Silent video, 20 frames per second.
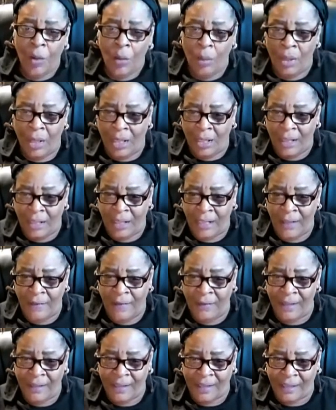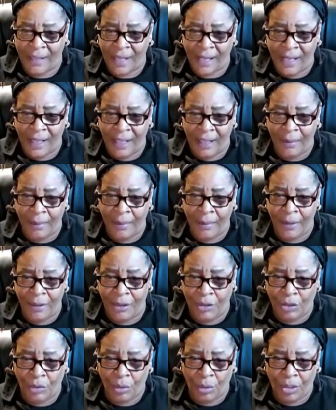when Cleveland's second
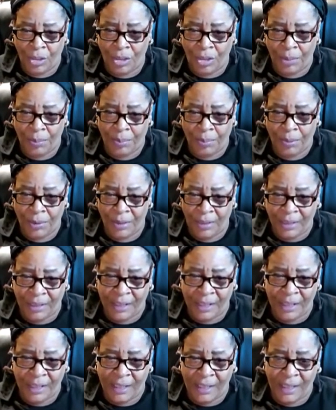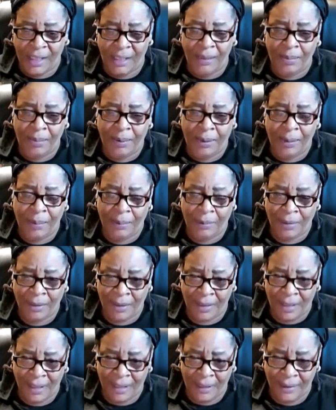administration put sixteen people
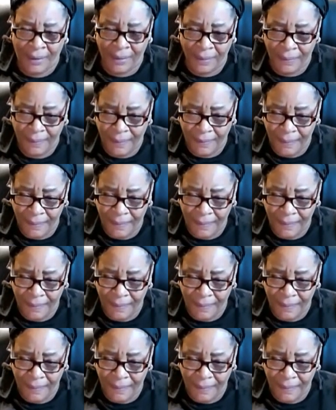to death.